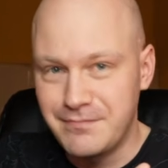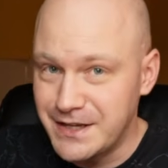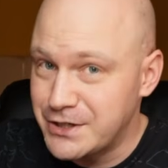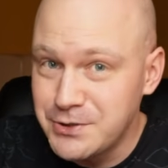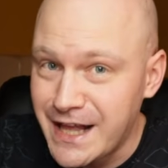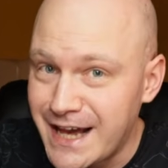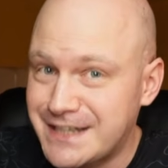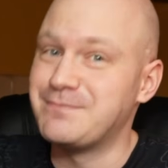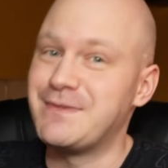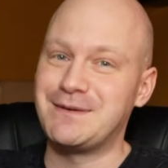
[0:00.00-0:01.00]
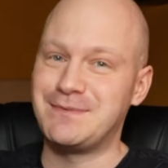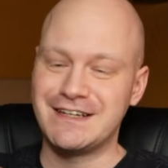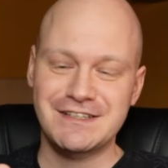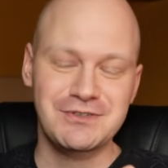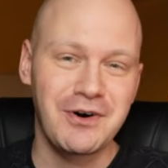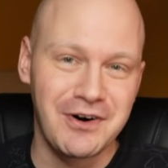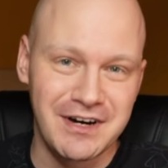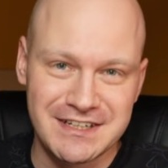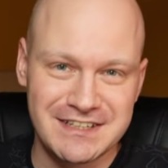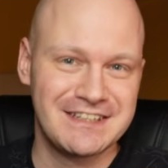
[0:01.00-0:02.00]
a cool hat maybe, a
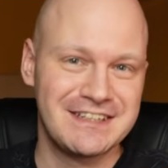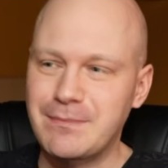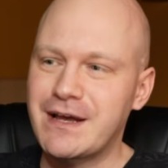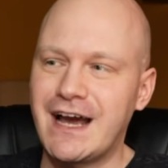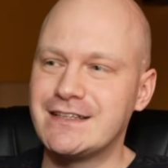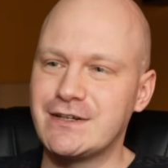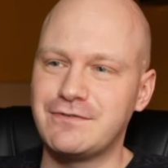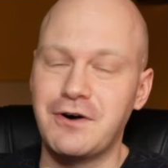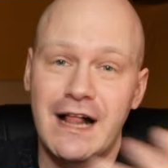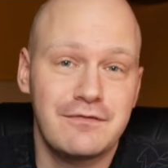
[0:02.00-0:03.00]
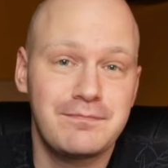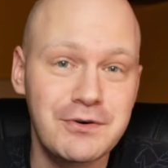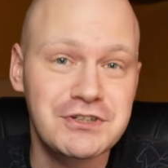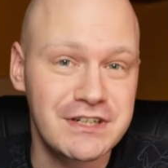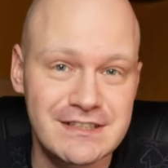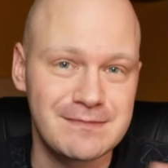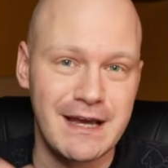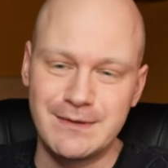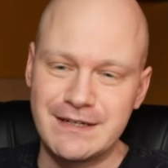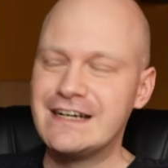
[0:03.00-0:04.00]
sword, some kinds of health potions
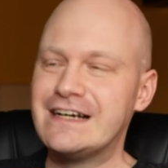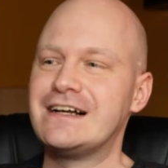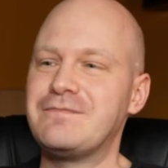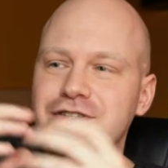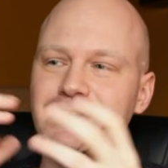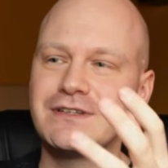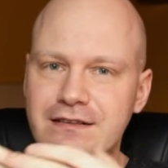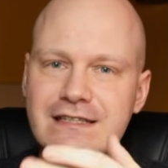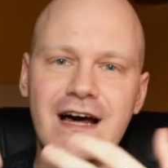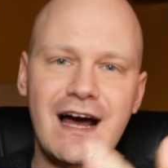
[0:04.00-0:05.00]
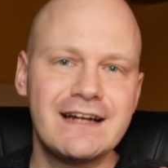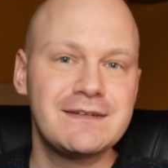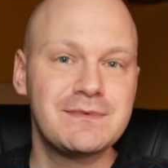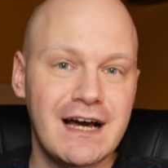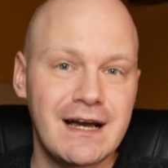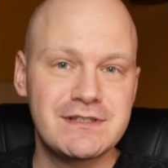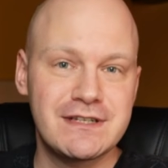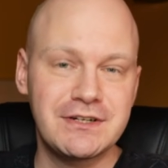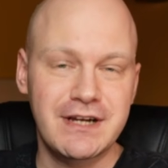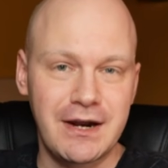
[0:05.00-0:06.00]
maybe. So these are item types
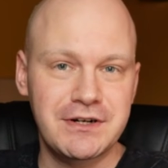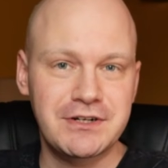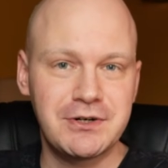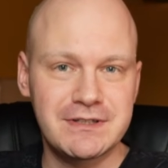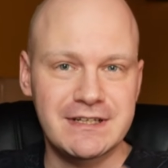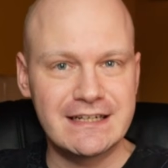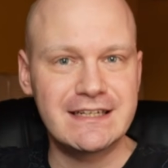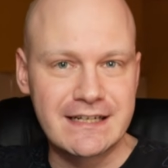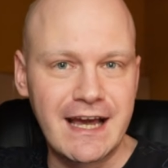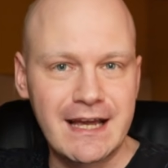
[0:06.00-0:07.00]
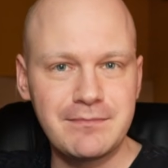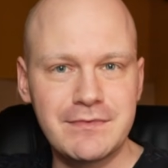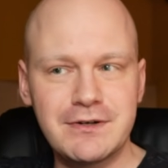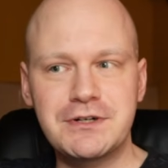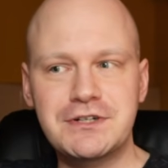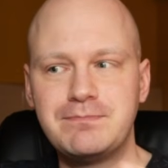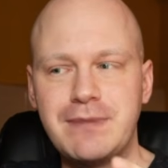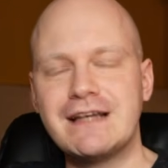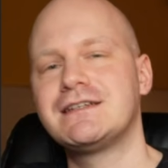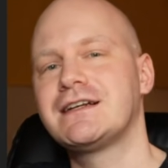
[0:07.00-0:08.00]
that your character holds in the game, which
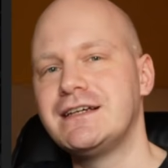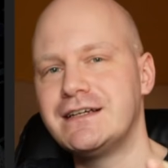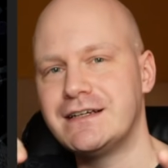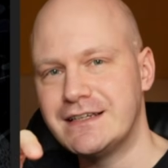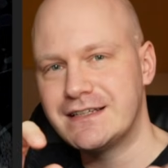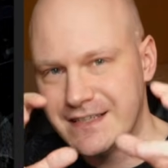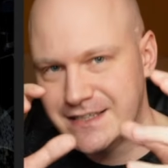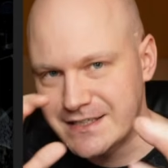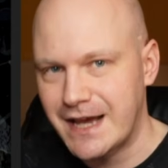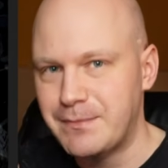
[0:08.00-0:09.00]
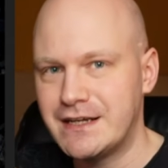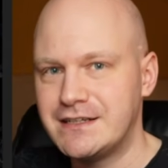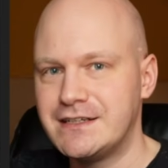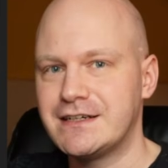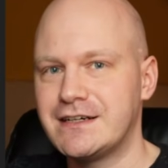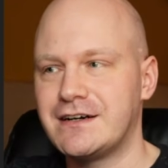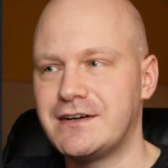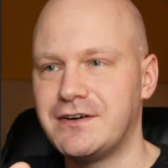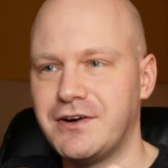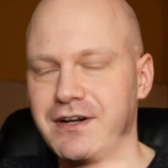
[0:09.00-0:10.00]
basically is the same idea
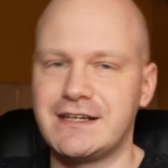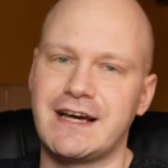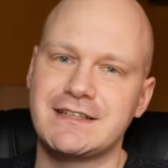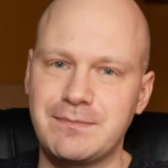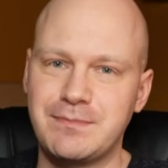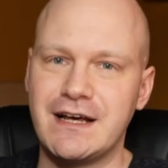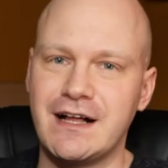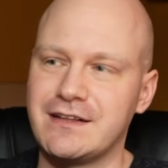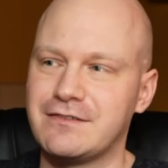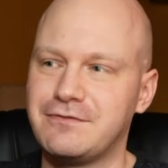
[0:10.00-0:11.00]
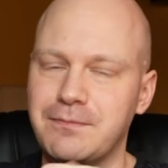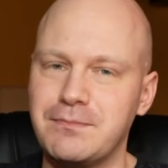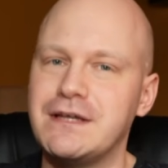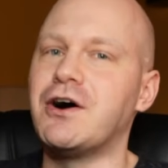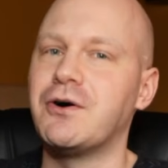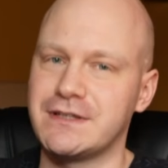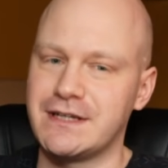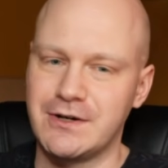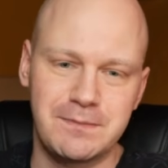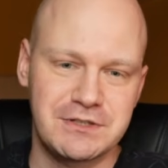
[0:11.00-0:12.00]
on the XRPL for me
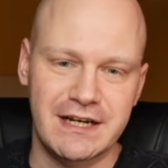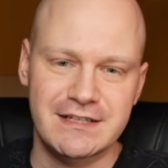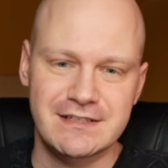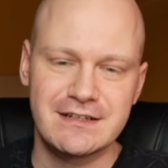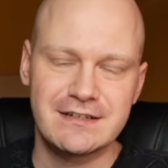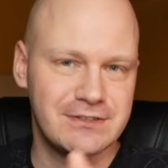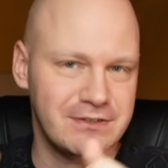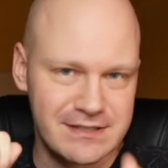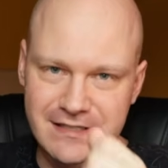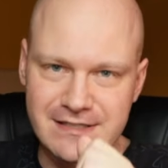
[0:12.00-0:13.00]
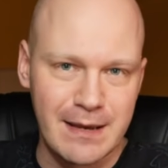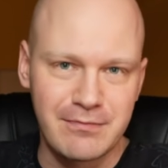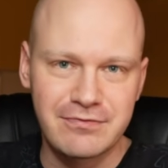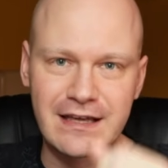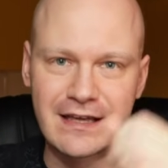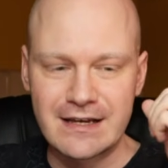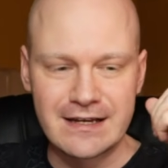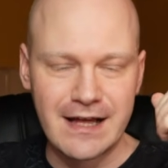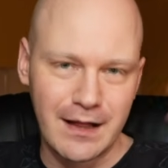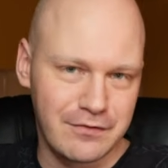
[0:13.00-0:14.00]
holding objects. So it's the same thing.
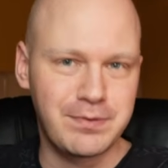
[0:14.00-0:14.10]
Health